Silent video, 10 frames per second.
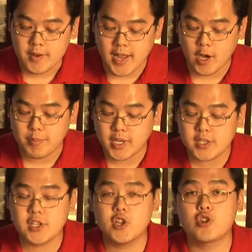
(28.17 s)
Now,
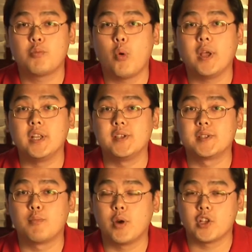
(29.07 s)
because the initial point is
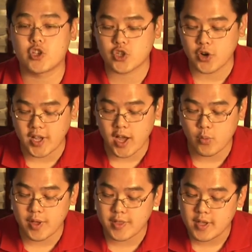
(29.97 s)
the point that you're starting out
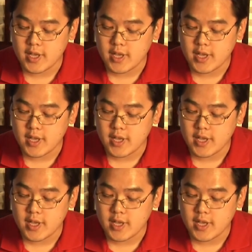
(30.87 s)
with,